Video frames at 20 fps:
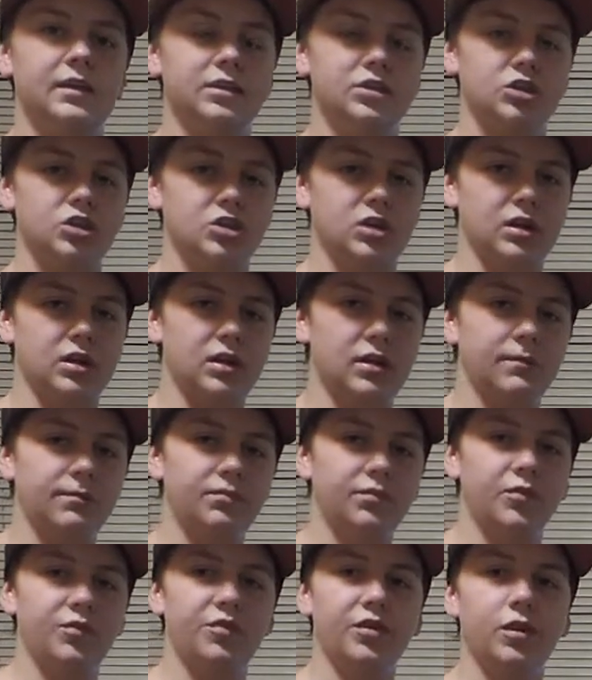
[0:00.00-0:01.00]
and it's just going to
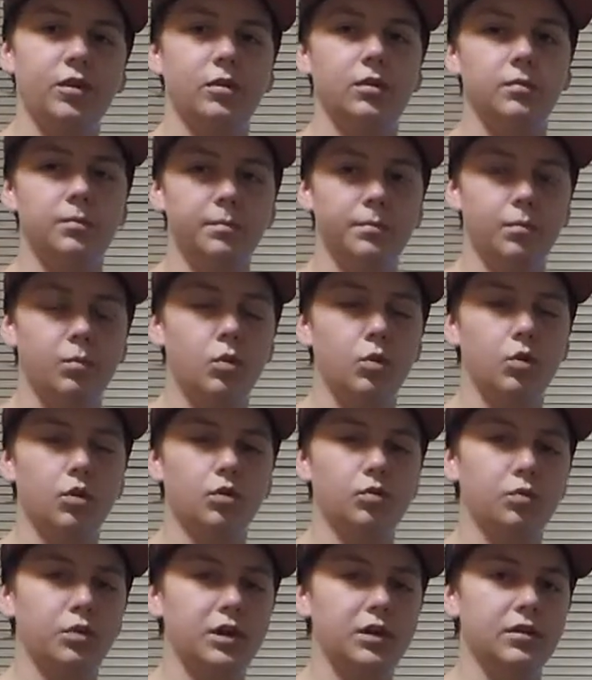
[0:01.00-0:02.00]
feel
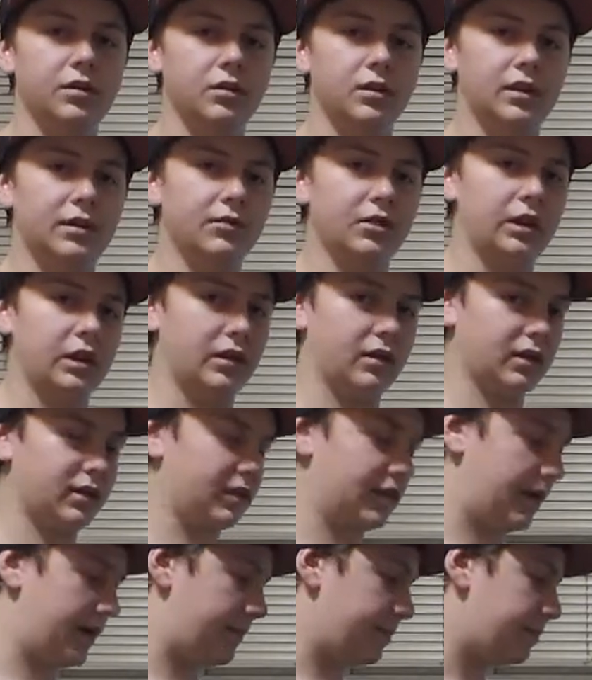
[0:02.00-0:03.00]
more real and everything
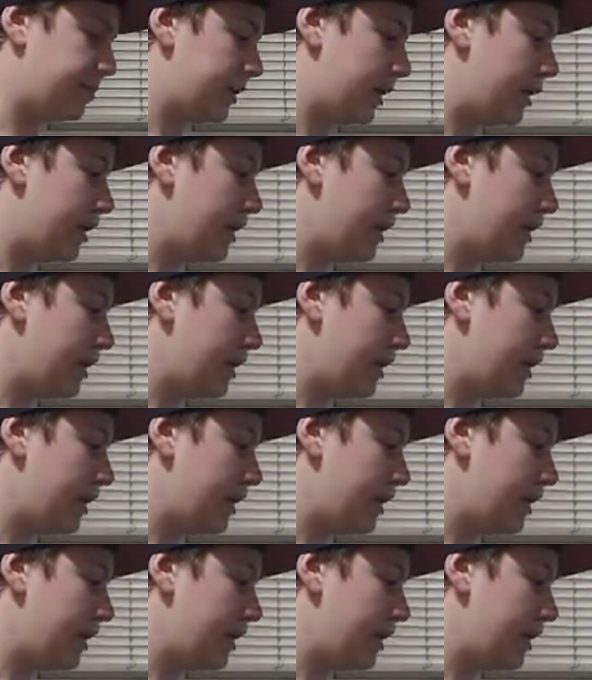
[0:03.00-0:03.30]
like that.